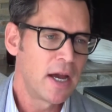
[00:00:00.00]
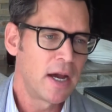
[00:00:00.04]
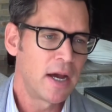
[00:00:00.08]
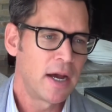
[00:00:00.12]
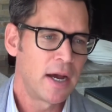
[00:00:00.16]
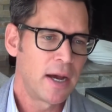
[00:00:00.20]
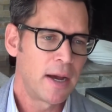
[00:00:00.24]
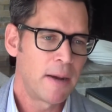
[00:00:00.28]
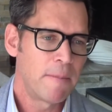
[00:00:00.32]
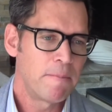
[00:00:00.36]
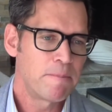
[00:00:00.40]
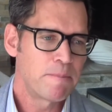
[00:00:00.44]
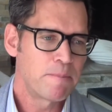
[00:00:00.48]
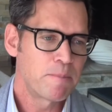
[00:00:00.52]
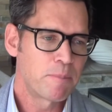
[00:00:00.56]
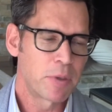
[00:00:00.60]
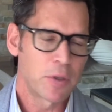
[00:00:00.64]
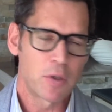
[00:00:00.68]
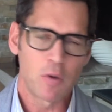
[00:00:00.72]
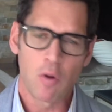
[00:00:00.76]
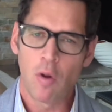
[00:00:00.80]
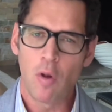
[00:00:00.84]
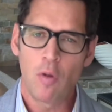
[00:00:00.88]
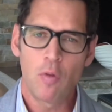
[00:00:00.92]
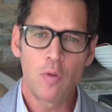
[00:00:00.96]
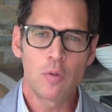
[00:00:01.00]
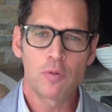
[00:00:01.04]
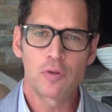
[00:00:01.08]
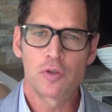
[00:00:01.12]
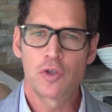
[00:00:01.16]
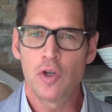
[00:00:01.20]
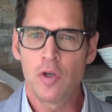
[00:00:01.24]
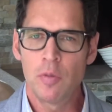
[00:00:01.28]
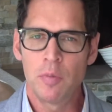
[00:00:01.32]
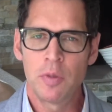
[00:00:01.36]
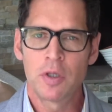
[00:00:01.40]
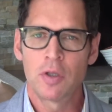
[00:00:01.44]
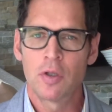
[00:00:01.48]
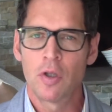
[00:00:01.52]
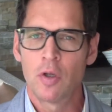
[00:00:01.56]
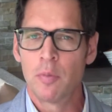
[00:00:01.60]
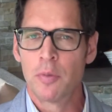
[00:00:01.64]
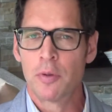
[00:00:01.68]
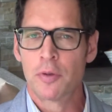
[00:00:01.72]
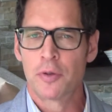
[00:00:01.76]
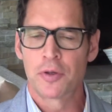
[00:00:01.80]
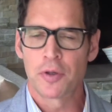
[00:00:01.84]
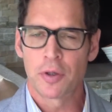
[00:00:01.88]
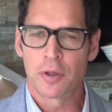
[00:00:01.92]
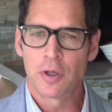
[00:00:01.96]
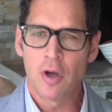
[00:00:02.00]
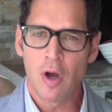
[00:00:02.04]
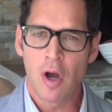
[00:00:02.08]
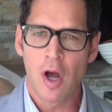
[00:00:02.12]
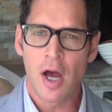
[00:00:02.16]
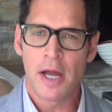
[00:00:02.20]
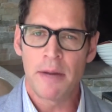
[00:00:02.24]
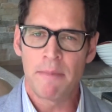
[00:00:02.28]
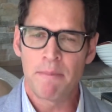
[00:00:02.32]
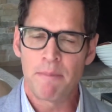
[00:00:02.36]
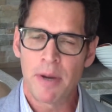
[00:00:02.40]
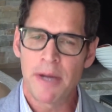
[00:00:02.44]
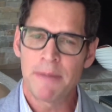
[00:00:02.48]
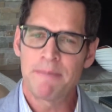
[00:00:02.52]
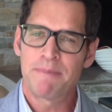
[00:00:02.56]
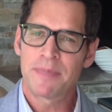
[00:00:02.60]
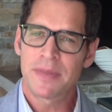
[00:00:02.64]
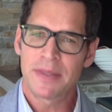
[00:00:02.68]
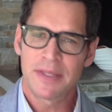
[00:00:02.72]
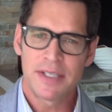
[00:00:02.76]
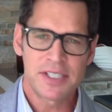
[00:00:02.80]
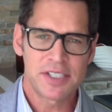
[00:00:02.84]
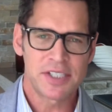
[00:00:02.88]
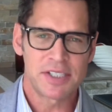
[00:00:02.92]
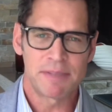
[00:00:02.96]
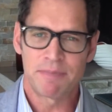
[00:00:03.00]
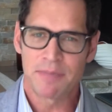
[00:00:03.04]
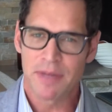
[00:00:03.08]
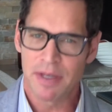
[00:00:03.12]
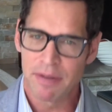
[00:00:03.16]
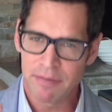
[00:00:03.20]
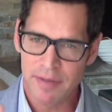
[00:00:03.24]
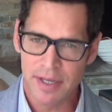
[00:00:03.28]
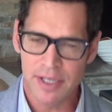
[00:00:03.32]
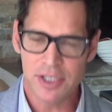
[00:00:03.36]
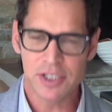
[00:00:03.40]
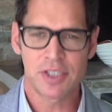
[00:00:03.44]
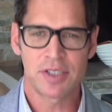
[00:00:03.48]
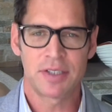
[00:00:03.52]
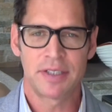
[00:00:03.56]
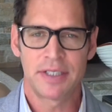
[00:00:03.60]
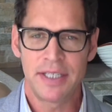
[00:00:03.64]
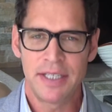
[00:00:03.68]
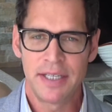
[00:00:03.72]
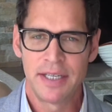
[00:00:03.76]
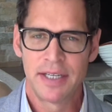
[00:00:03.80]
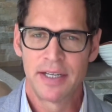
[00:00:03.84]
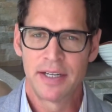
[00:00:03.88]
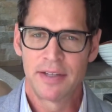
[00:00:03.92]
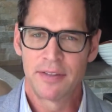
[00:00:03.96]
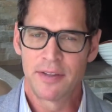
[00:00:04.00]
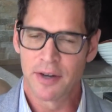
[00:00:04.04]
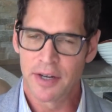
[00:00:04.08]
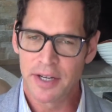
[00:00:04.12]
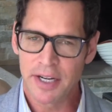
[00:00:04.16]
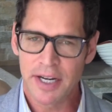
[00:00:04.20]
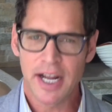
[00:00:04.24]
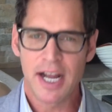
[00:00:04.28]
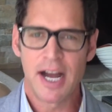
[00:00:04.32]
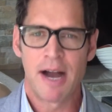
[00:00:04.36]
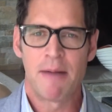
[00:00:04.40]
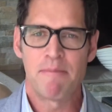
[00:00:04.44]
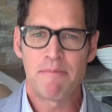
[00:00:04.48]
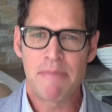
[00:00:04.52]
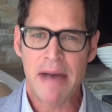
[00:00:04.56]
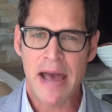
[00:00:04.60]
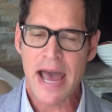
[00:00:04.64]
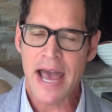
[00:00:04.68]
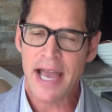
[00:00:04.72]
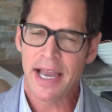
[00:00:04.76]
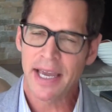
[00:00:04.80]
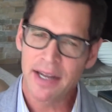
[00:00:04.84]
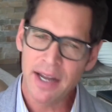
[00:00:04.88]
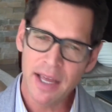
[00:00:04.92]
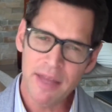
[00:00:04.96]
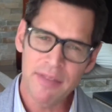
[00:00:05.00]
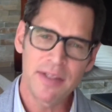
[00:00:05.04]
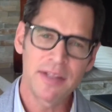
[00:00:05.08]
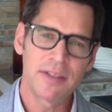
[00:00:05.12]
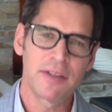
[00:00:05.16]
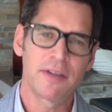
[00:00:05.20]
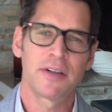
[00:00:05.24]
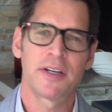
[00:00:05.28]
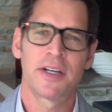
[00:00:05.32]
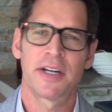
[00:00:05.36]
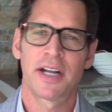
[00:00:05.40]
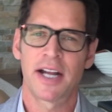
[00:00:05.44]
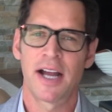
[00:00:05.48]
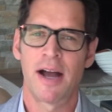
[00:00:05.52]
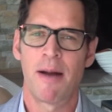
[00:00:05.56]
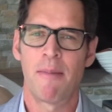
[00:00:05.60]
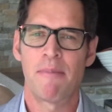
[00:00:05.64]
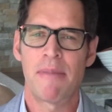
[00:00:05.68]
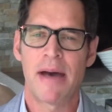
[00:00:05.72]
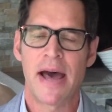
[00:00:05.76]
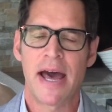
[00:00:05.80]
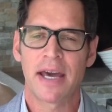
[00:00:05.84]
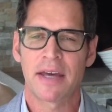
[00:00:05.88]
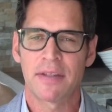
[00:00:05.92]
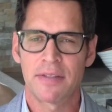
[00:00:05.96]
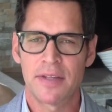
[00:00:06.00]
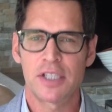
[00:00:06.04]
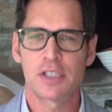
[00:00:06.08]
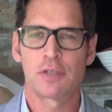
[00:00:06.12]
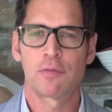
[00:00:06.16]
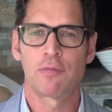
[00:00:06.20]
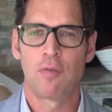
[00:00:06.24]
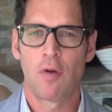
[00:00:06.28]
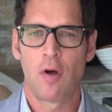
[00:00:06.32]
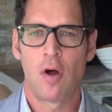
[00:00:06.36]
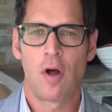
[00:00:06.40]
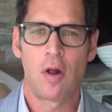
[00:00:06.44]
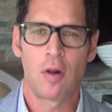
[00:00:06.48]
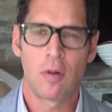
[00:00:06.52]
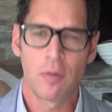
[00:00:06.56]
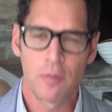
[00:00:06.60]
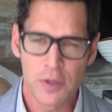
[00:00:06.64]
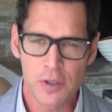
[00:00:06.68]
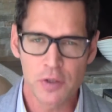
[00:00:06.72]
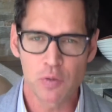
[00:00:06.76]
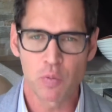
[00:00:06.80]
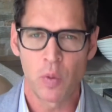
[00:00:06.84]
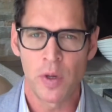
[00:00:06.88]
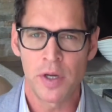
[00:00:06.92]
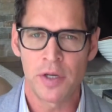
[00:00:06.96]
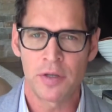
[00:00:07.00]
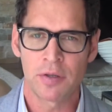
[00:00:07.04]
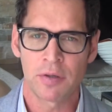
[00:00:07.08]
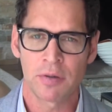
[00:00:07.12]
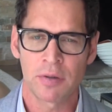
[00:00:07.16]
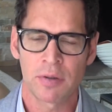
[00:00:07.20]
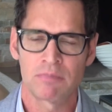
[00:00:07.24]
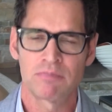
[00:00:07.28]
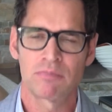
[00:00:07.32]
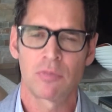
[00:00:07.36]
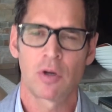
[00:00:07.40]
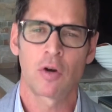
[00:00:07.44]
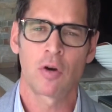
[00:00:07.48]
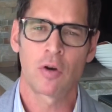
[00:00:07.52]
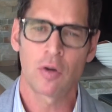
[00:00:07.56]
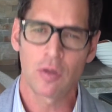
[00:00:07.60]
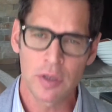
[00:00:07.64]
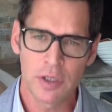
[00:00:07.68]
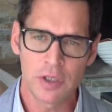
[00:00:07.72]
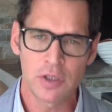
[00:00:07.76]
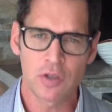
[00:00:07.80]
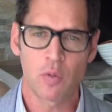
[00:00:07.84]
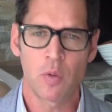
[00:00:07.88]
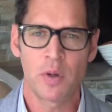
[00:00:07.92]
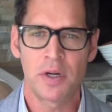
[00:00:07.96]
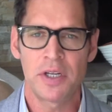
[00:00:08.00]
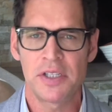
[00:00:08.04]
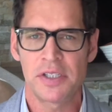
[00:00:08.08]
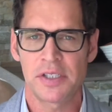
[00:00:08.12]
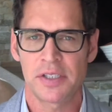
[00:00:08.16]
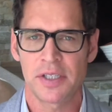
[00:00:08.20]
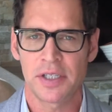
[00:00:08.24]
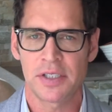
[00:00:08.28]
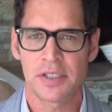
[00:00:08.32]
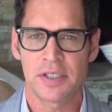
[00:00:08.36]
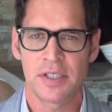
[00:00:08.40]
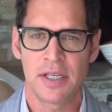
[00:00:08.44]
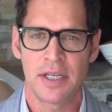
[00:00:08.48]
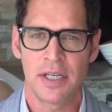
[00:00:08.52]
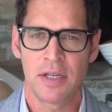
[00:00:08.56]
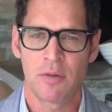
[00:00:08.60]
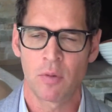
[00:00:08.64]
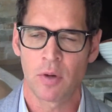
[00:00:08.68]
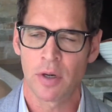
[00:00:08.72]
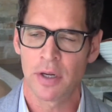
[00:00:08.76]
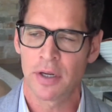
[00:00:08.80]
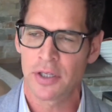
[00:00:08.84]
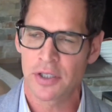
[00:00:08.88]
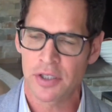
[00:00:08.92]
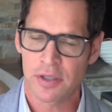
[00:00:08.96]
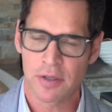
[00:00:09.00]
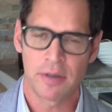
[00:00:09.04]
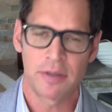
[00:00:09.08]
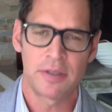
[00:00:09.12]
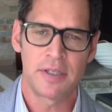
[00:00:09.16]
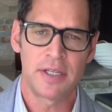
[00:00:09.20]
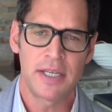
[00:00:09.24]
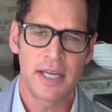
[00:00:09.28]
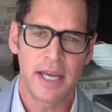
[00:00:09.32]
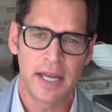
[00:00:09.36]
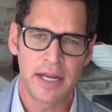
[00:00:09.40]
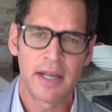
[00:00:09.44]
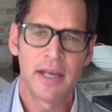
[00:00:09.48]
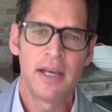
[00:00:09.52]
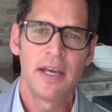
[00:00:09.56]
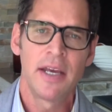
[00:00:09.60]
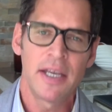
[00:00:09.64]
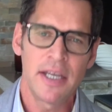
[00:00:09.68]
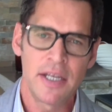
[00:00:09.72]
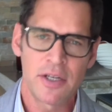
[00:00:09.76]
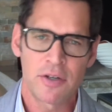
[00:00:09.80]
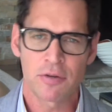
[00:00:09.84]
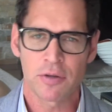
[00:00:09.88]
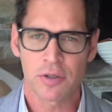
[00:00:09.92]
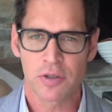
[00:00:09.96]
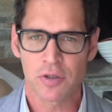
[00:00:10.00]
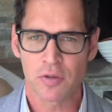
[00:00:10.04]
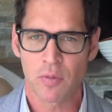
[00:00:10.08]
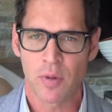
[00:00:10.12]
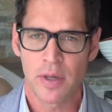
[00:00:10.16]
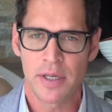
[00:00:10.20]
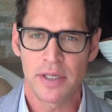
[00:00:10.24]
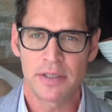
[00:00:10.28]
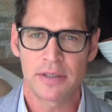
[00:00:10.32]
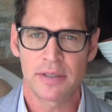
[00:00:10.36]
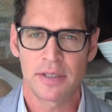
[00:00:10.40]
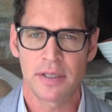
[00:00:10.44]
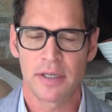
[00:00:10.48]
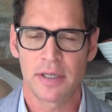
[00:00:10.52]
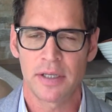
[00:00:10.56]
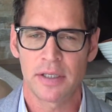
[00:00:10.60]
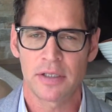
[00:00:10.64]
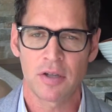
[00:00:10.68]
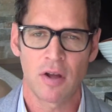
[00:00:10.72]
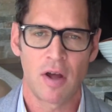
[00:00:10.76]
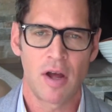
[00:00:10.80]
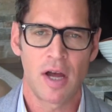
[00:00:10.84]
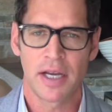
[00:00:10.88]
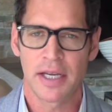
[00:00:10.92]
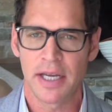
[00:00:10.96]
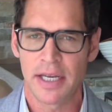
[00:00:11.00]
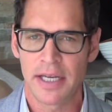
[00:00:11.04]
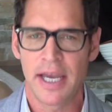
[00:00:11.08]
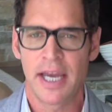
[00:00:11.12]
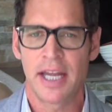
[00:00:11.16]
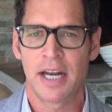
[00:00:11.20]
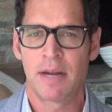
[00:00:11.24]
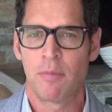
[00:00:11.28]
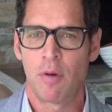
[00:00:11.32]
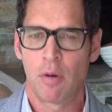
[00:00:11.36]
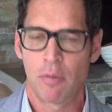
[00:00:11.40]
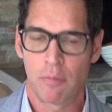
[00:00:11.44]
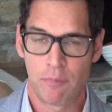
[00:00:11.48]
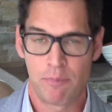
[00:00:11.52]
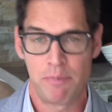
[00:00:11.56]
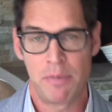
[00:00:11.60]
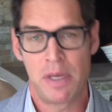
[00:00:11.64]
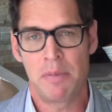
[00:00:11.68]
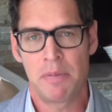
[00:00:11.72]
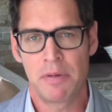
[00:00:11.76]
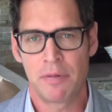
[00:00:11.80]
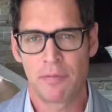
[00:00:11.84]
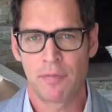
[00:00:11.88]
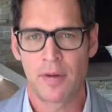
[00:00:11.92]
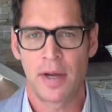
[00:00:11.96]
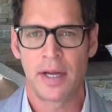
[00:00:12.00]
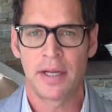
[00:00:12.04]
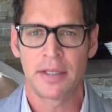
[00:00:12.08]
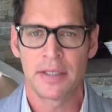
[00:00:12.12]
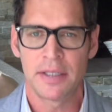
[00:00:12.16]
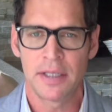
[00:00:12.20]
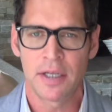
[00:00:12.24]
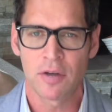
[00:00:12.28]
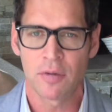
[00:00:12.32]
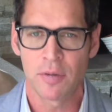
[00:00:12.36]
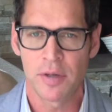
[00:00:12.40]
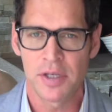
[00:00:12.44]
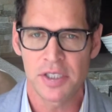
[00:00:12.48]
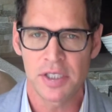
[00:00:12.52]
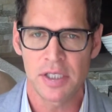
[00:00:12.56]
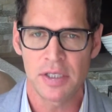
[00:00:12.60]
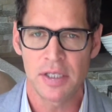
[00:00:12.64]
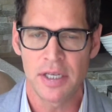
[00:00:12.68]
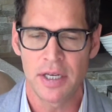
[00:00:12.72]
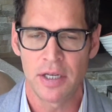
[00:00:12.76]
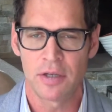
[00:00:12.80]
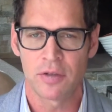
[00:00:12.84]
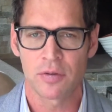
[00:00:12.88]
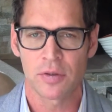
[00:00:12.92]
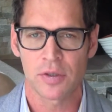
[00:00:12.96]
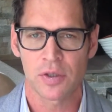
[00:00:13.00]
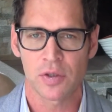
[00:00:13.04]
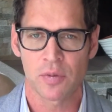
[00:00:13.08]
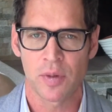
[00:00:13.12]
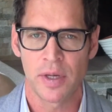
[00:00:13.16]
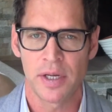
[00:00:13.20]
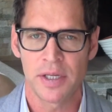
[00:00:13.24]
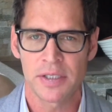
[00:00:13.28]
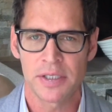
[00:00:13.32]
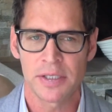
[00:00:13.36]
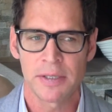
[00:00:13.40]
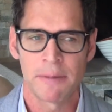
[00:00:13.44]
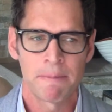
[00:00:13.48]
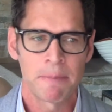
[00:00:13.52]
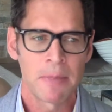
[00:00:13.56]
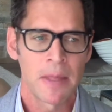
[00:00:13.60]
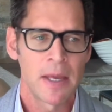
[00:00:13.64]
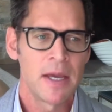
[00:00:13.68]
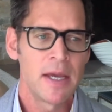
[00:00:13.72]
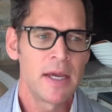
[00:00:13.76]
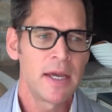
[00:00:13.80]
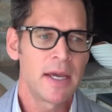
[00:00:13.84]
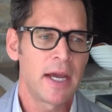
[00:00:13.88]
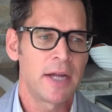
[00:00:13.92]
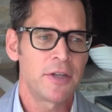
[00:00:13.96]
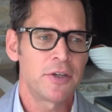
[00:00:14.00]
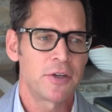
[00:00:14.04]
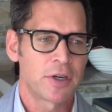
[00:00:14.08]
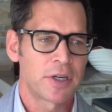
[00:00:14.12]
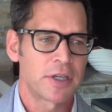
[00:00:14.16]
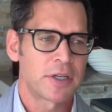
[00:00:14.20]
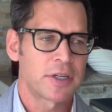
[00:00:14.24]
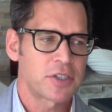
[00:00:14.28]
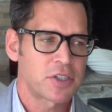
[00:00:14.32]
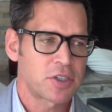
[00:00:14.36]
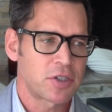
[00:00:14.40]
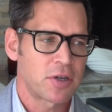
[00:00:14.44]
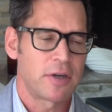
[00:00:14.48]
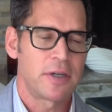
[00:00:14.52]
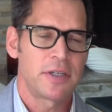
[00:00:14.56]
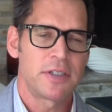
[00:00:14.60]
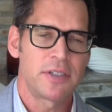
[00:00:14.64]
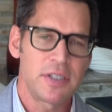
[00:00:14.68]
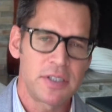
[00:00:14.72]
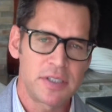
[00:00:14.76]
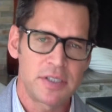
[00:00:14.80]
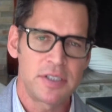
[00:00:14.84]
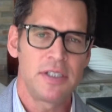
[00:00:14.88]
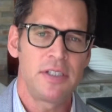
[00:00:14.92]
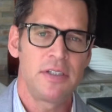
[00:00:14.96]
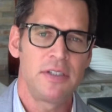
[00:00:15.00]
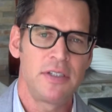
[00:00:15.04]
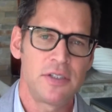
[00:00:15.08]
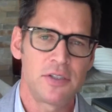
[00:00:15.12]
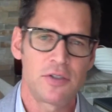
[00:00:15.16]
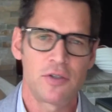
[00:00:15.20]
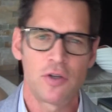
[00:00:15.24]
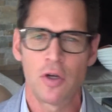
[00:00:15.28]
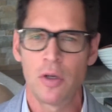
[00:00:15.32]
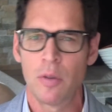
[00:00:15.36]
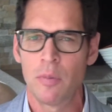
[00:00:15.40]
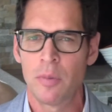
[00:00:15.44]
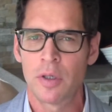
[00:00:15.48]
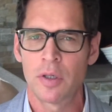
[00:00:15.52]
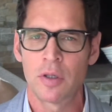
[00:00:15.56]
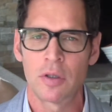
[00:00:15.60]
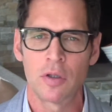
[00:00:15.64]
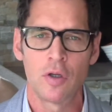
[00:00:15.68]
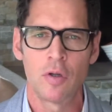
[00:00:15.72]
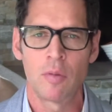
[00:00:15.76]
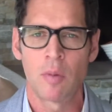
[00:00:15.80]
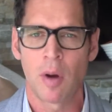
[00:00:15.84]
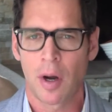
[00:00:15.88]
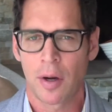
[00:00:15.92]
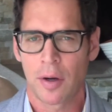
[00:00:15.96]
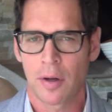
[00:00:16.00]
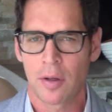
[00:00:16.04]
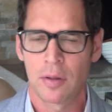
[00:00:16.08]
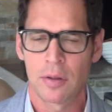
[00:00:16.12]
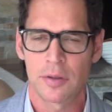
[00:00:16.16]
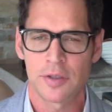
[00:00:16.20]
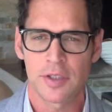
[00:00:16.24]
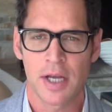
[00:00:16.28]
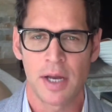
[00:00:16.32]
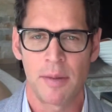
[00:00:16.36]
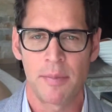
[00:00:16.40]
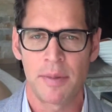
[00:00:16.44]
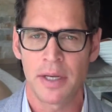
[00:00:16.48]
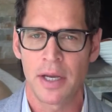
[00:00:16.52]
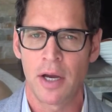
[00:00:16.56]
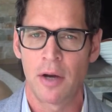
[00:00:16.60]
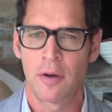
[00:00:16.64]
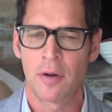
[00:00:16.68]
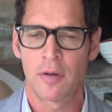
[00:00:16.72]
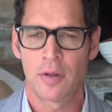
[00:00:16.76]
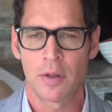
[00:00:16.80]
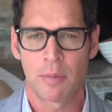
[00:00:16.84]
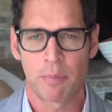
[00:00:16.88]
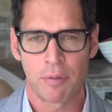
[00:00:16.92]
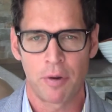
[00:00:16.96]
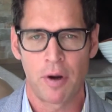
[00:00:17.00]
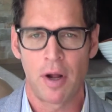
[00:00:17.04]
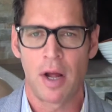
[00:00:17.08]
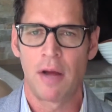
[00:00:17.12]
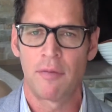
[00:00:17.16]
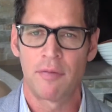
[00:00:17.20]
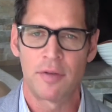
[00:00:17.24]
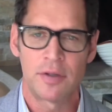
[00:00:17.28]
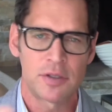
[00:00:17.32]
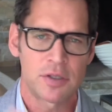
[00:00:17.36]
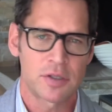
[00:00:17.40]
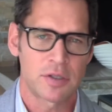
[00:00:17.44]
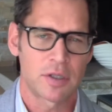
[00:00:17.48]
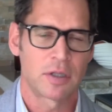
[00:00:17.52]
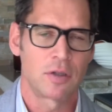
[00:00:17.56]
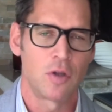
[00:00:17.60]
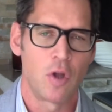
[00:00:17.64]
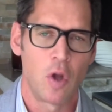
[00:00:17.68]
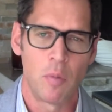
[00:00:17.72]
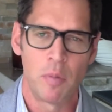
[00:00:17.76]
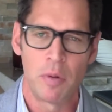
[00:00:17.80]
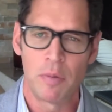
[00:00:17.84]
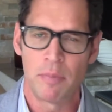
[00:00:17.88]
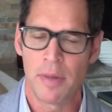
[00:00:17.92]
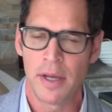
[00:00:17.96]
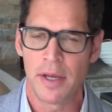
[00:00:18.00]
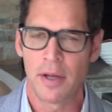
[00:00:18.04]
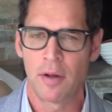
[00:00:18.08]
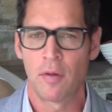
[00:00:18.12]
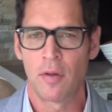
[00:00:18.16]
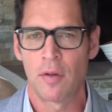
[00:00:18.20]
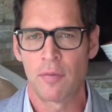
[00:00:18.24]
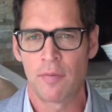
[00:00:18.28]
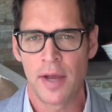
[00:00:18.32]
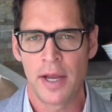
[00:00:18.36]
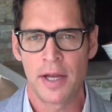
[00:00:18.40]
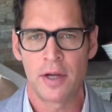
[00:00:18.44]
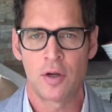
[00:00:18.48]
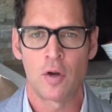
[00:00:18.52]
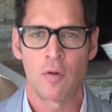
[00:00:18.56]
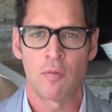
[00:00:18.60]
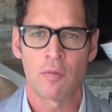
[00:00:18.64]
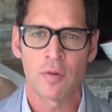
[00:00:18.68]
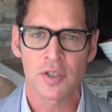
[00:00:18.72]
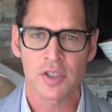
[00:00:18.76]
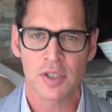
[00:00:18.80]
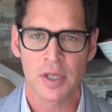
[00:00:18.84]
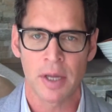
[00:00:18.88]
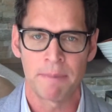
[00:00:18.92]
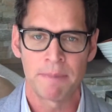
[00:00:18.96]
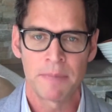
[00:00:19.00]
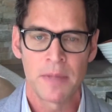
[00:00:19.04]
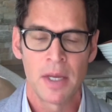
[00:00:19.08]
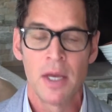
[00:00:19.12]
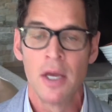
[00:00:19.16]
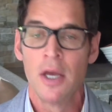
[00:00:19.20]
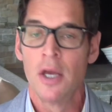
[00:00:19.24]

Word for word: Um, but all those doom and gloomers are gone. But listen, eventually they're going to come back, and I think they're going to come back this fall, this winter, early twenty sixteen. We're going to start to get interest rate uh, talk again about maybe finally increasing the interest rates, and you're going to start to see these doom and gloom articles coming out in the province, the Globe and Mail, the Vancouver Sun.